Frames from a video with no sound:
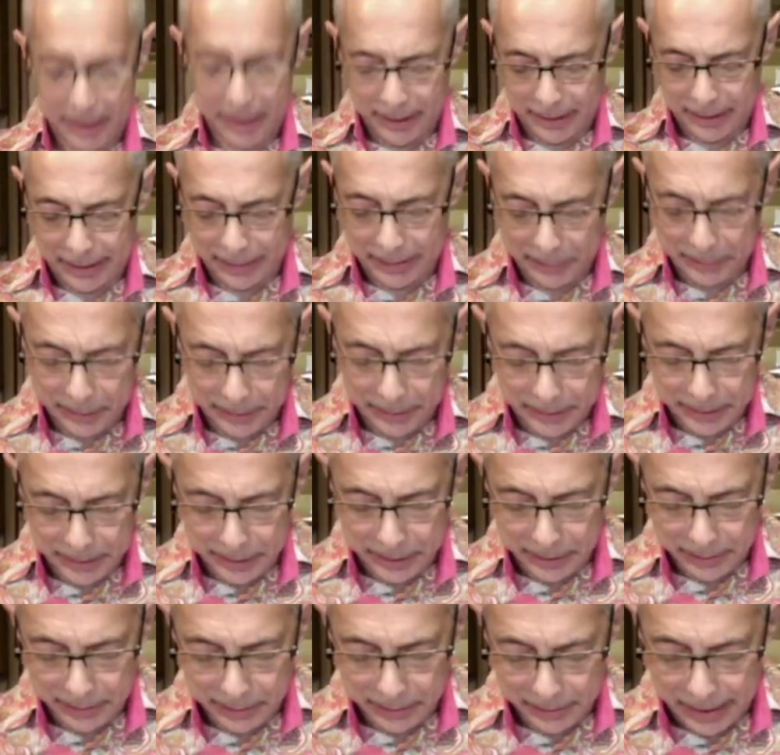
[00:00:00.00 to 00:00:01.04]
Like you
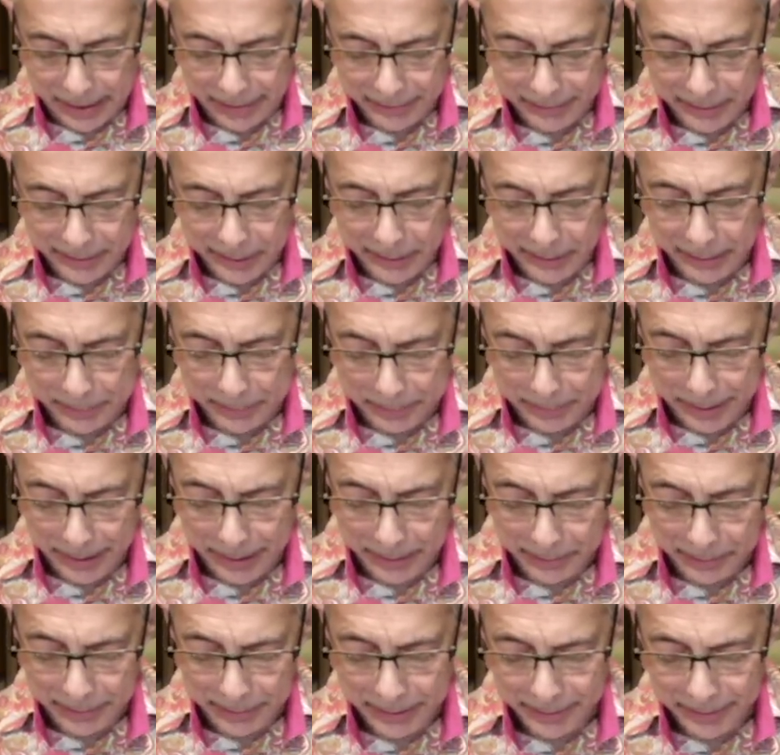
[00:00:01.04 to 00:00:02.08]
don't have to do the
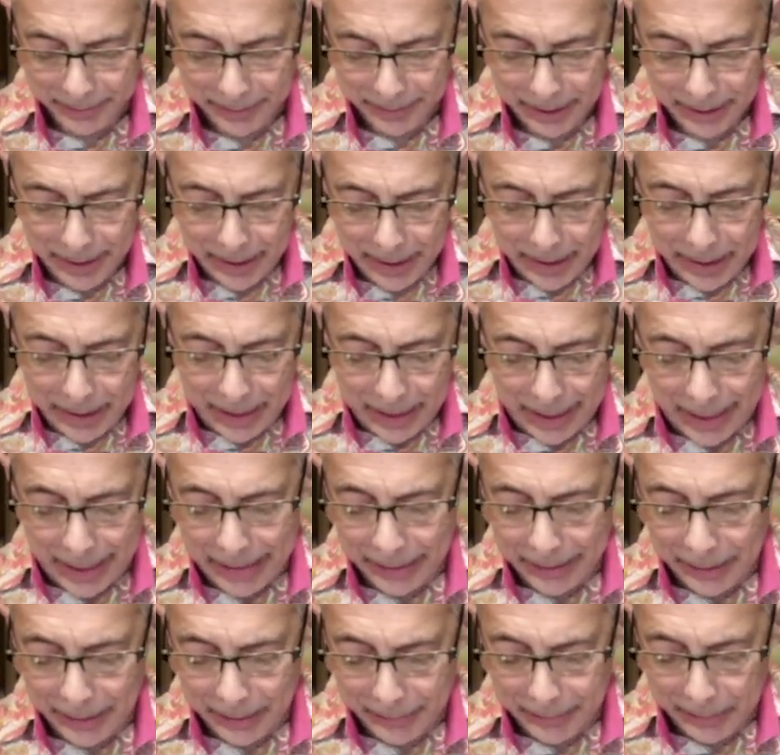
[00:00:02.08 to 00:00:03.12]
pinwheels. I
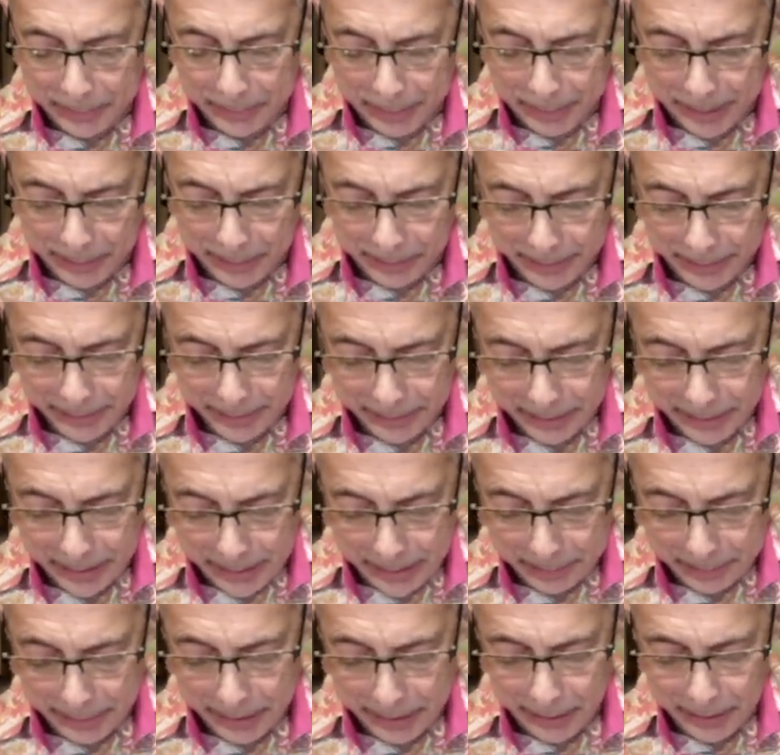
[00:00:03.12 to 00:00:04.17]
love the pinwheels,
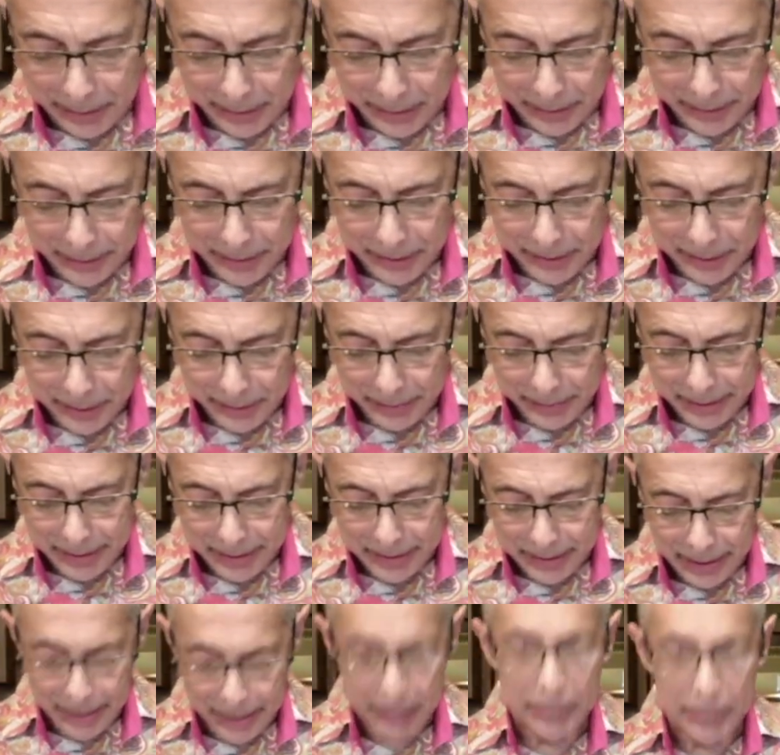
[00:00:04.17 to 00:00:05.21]
but you can also do a
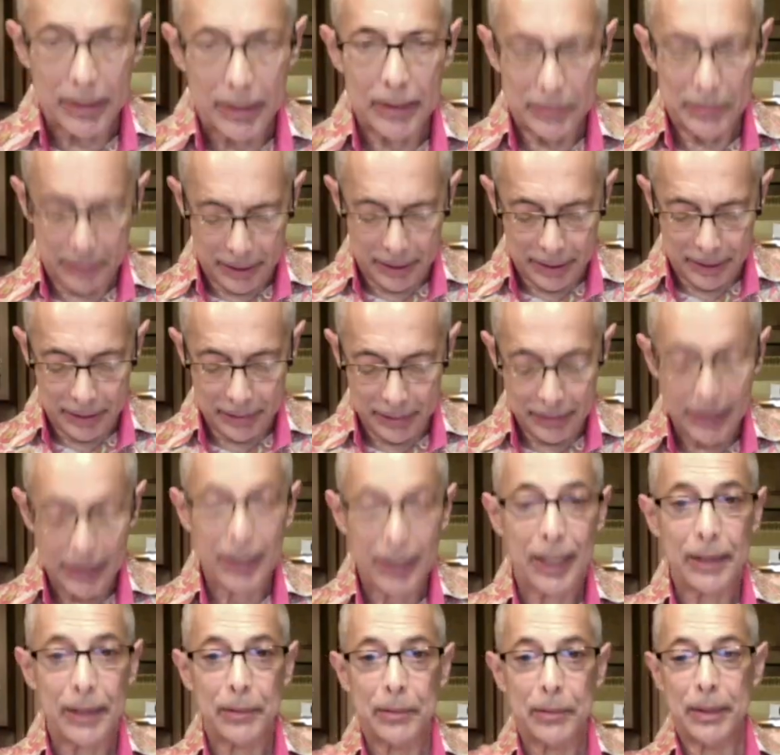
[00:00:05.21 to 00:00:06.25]
segment where you cut
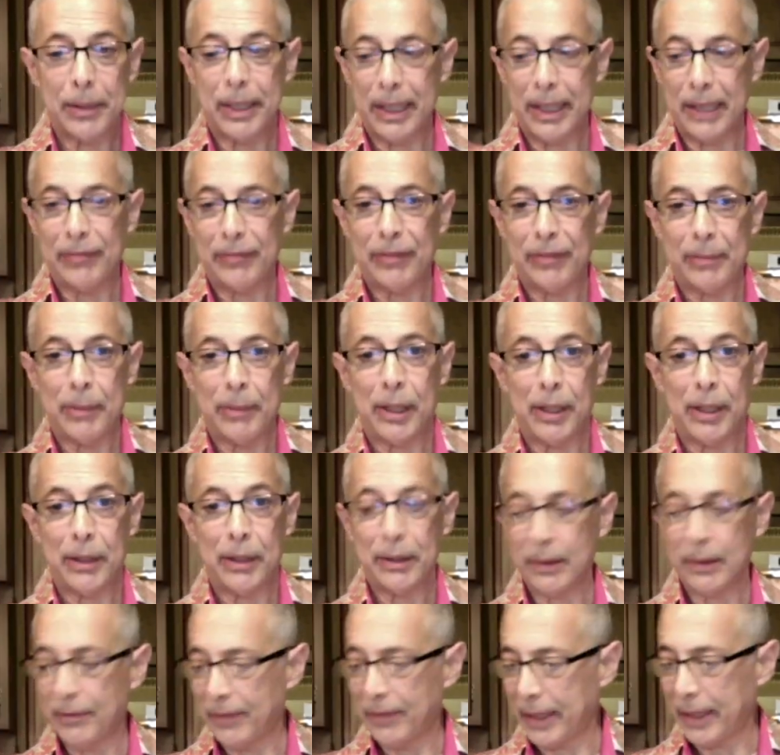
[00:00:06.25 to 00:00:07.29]
away from all
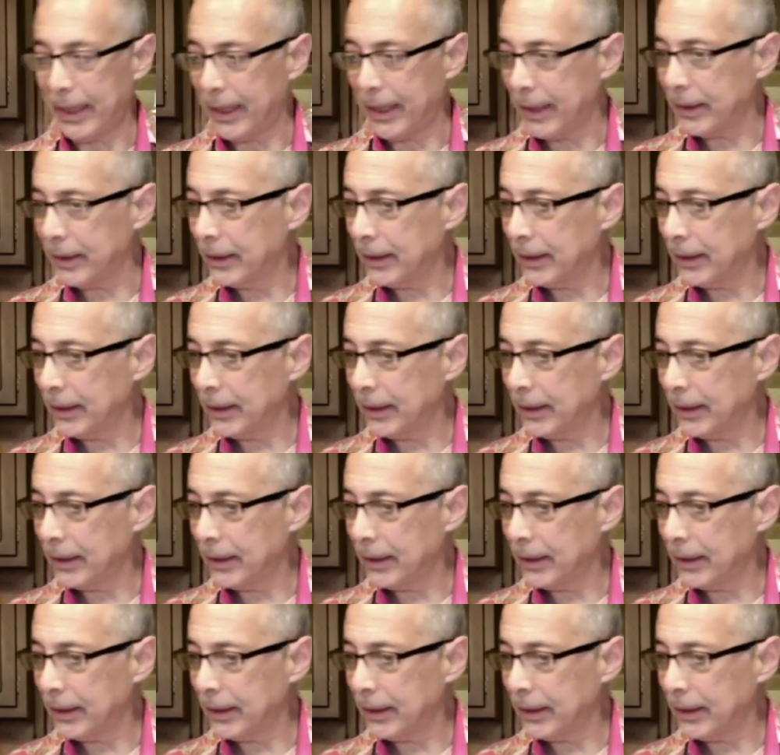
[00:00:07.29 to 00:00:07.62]
of that.